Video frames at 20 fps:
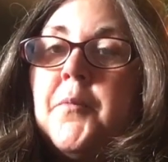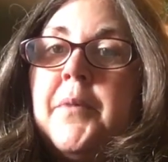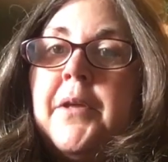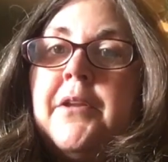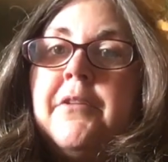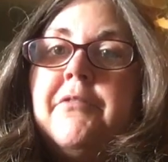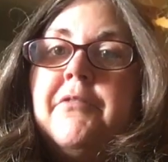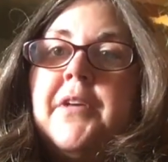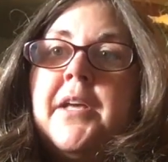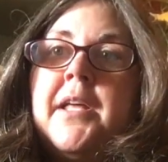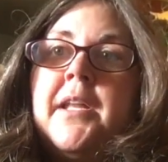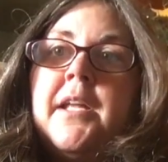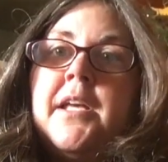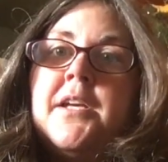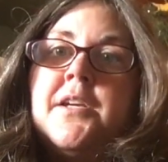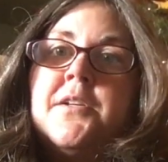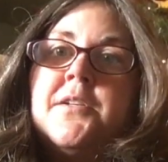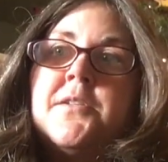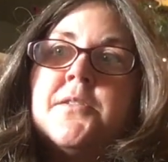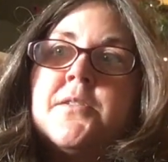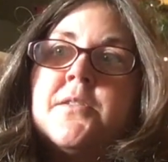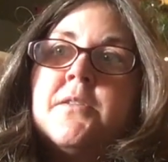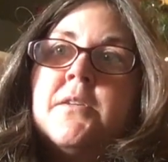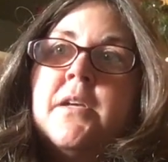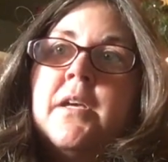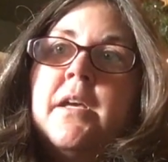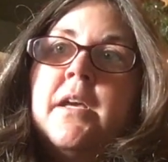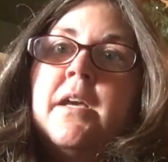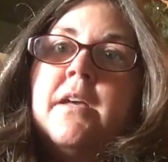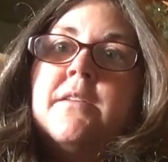benefit is
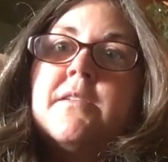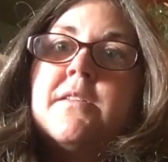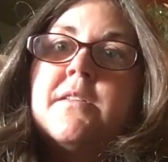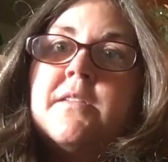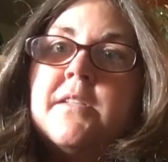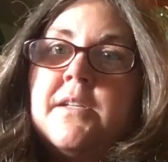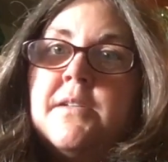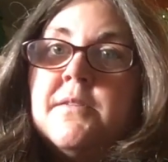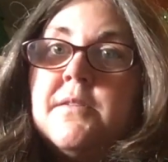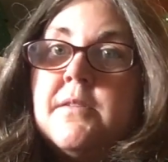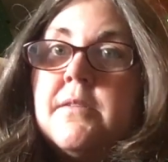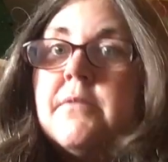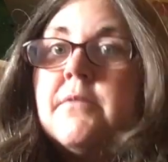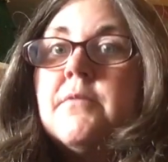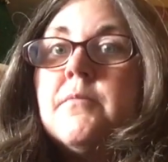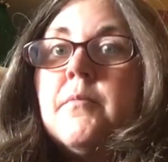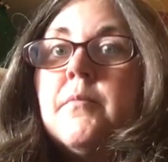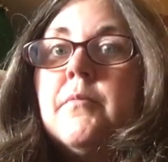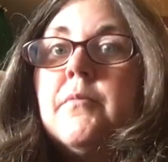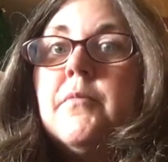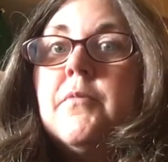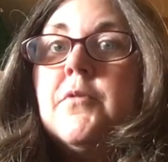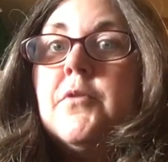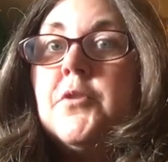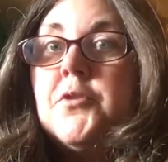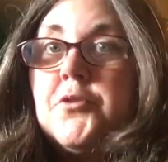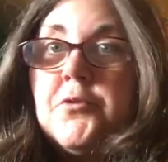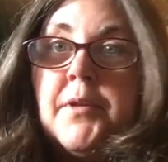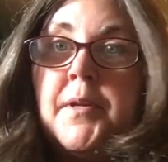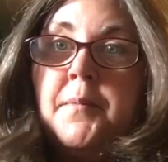since the
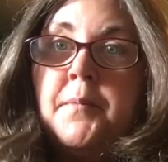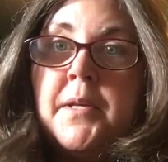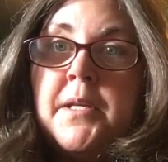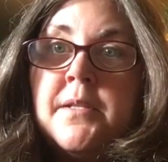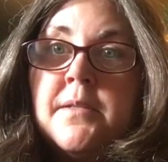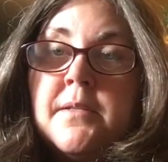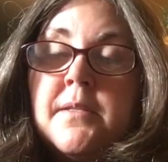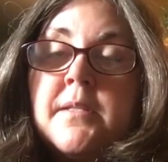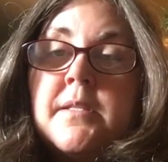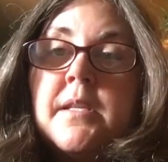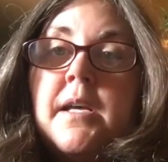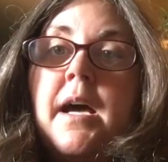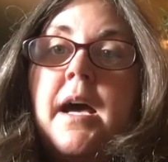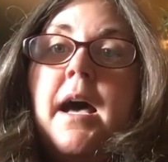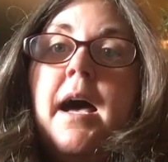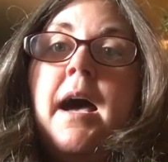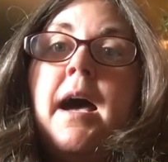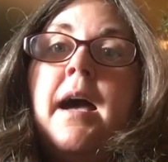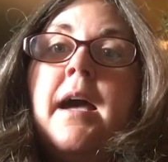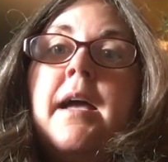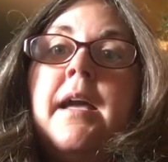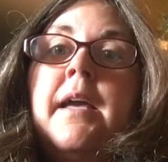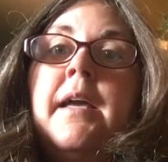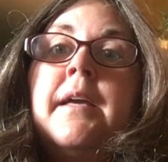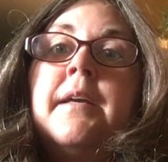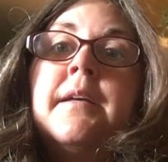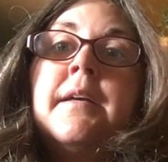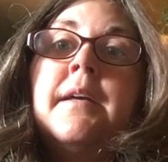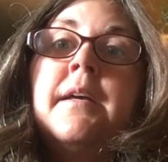treatments, I